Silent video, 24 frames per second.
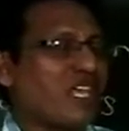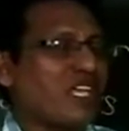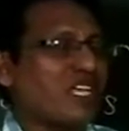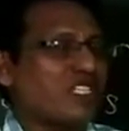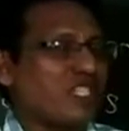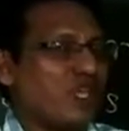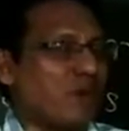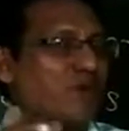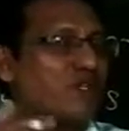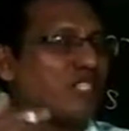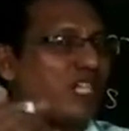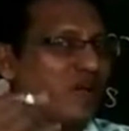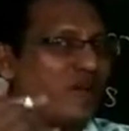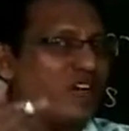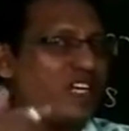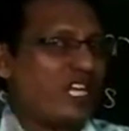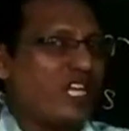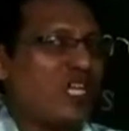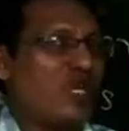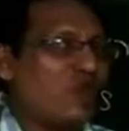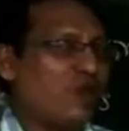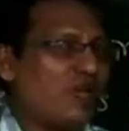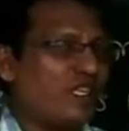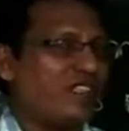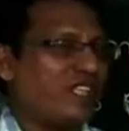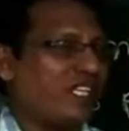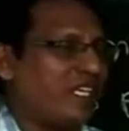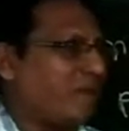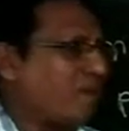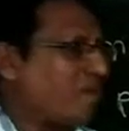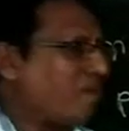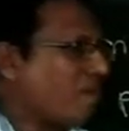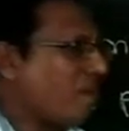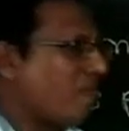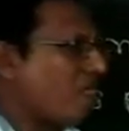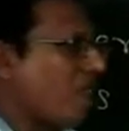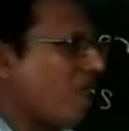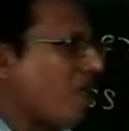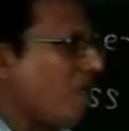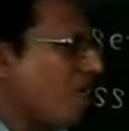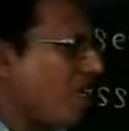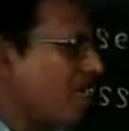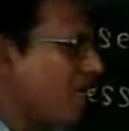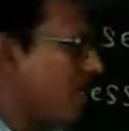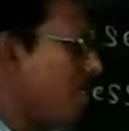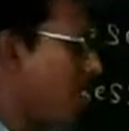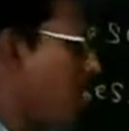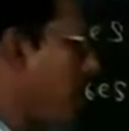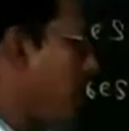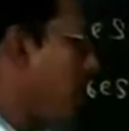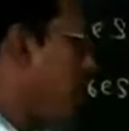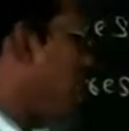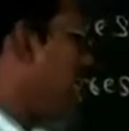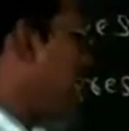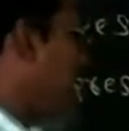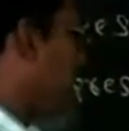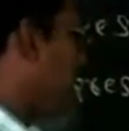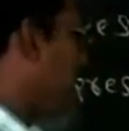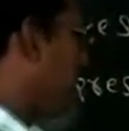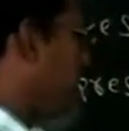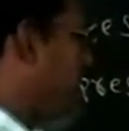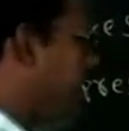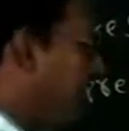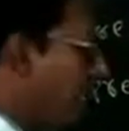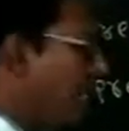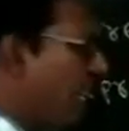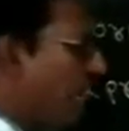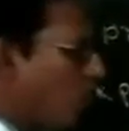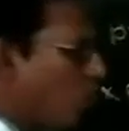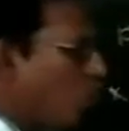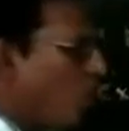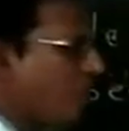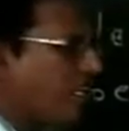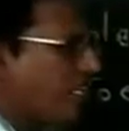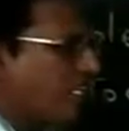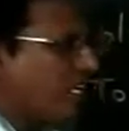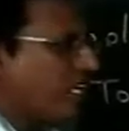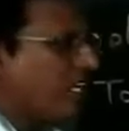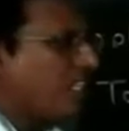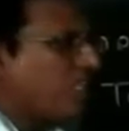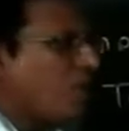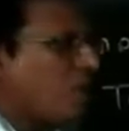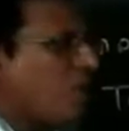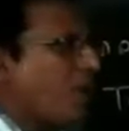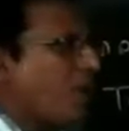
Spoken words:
Suppose I will tell you one thing. Here I wrote here, the